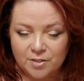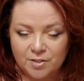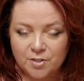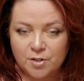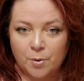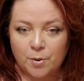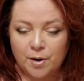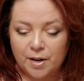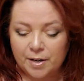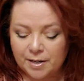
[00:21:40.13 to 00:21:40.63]

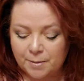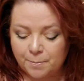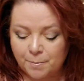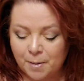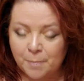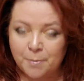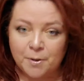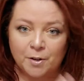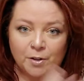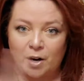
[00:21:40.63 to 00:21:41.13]
So
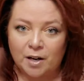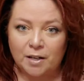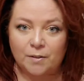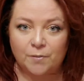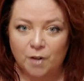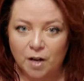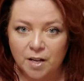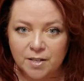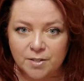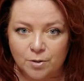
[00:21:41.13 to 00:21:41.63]
maybe you're not
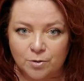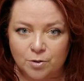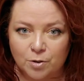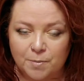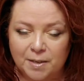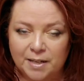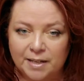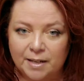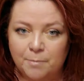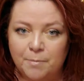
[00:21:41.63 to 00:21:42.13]
even on social media.